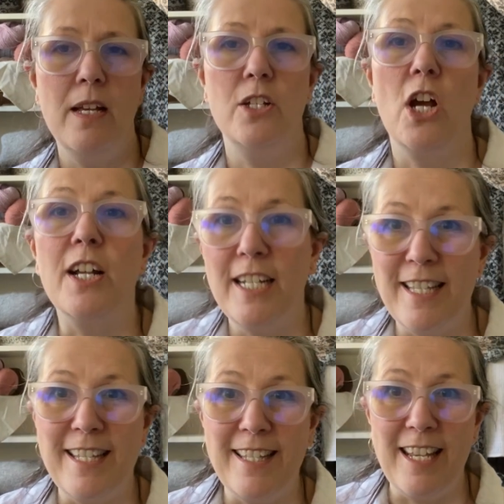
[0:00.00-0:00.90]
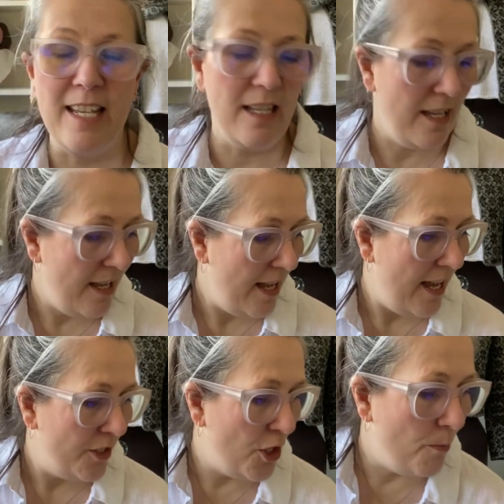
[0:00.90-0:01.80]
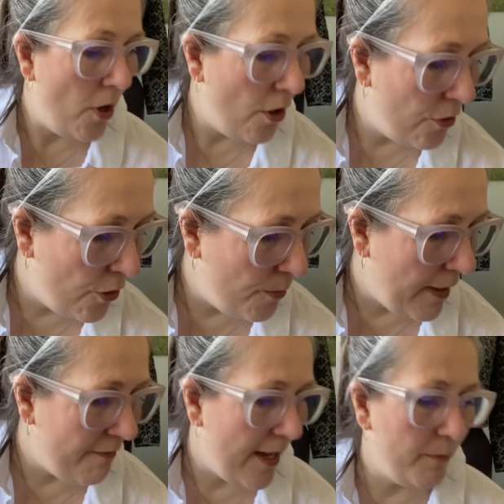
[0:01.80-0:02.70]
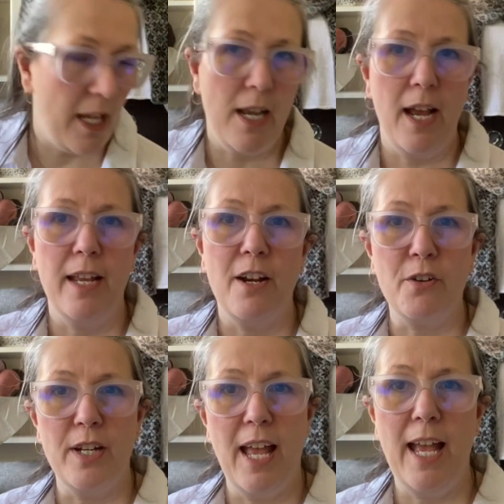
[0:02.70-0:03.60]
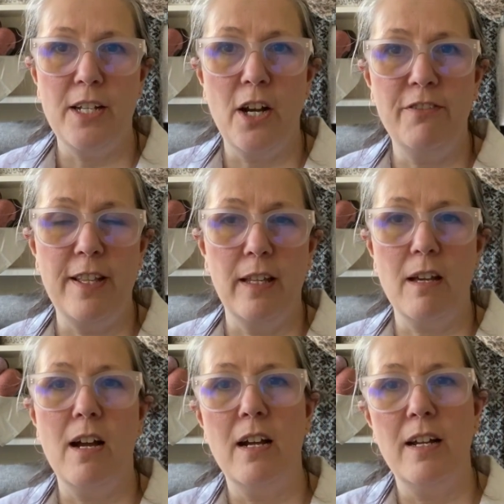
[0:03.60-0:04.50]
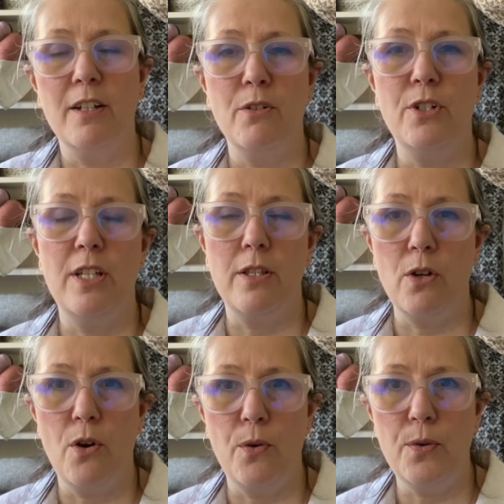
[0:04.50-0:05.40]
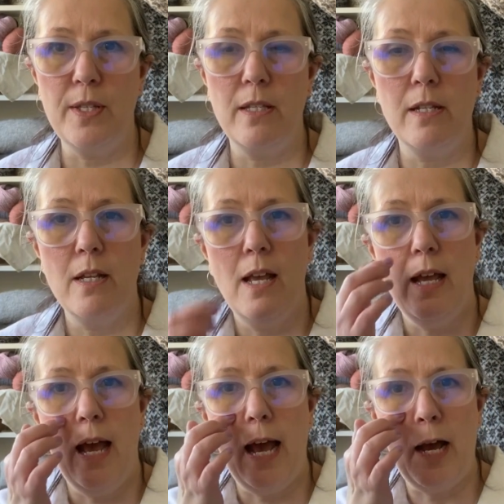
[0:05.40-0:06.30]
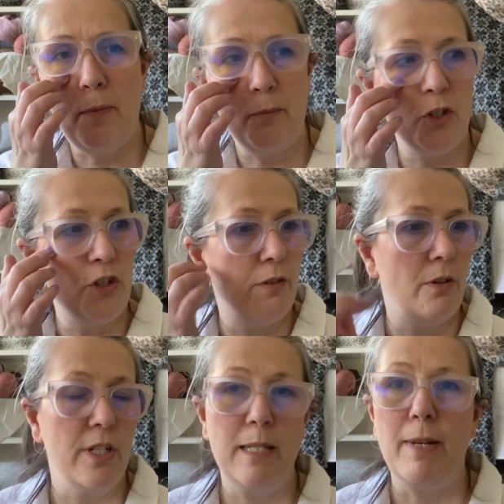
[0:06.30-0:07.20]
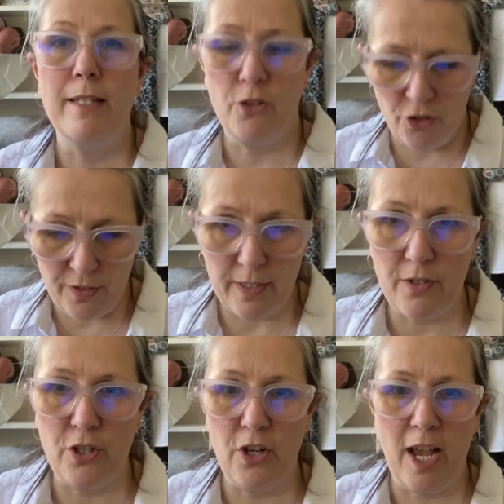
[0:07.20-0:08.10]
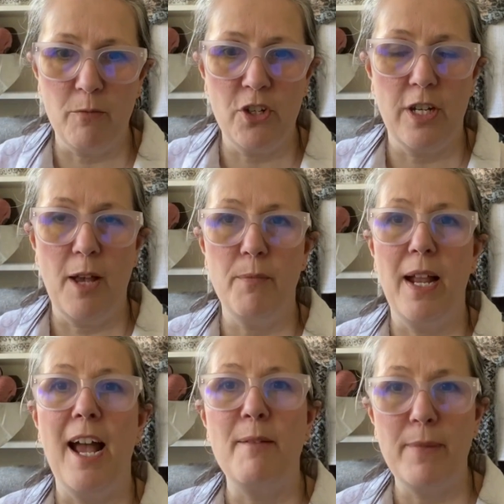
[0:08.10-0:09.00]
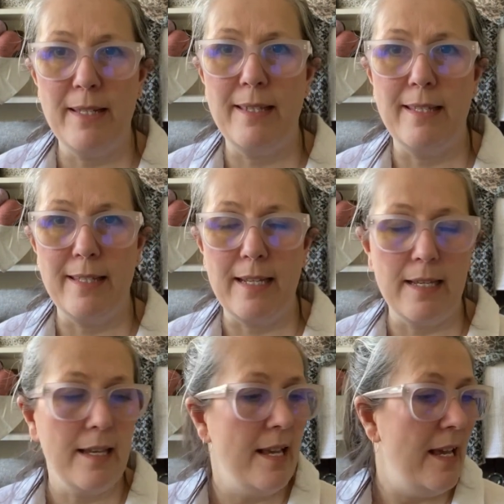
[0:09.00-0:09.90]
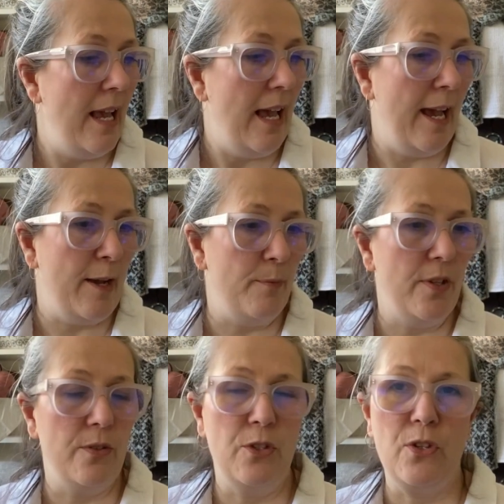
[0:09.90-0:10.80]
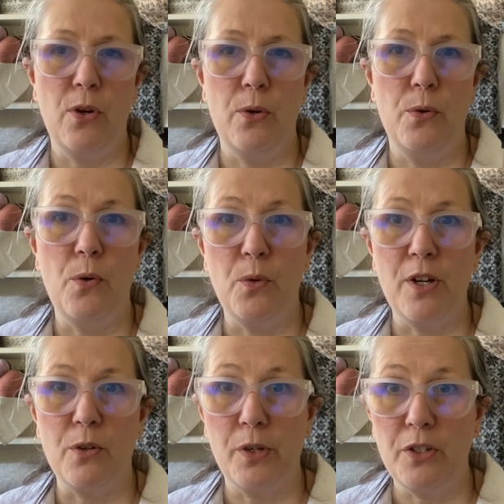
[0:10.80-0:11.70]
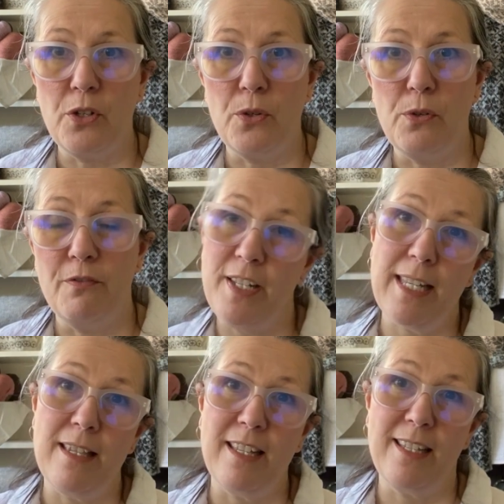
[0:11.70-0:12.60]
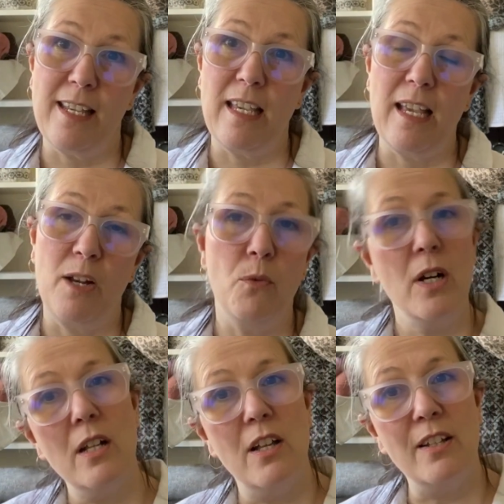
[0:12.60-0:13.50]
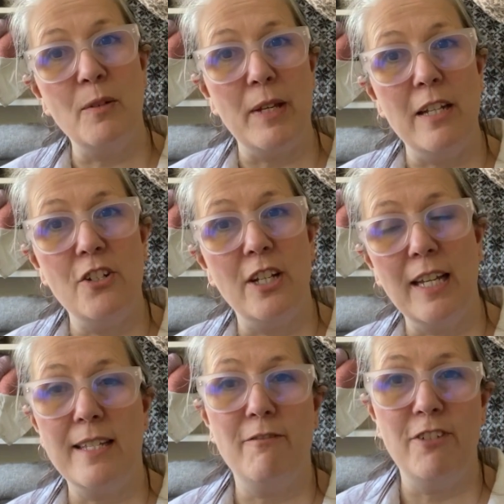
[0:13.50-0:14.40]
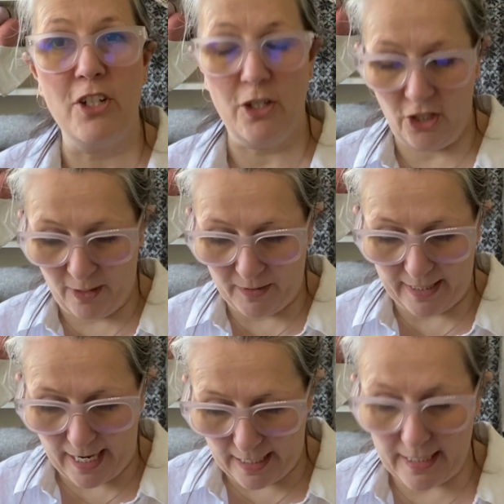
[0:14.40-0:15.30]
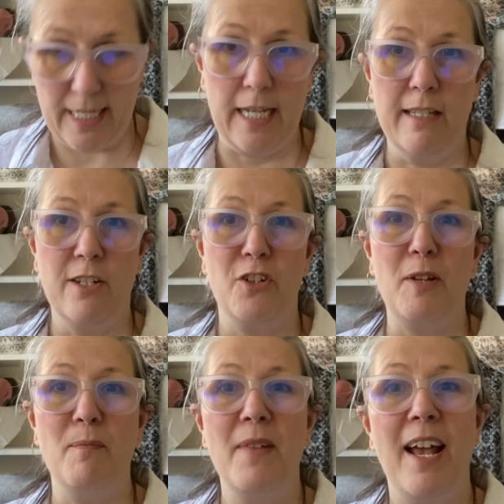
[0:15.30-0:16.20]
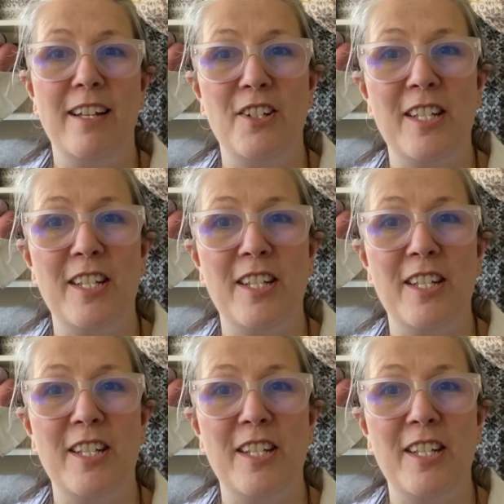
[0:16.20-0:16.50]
Talking of the sea, tomorrow my family and I are going to head off in the car and go to the coast. I'm not sure if we're going to Massachusetts or New Hampshire yet, but I miss the sea. And so we are going to go visit the sea and walk along the beach and get some fish and chips and an ice cream and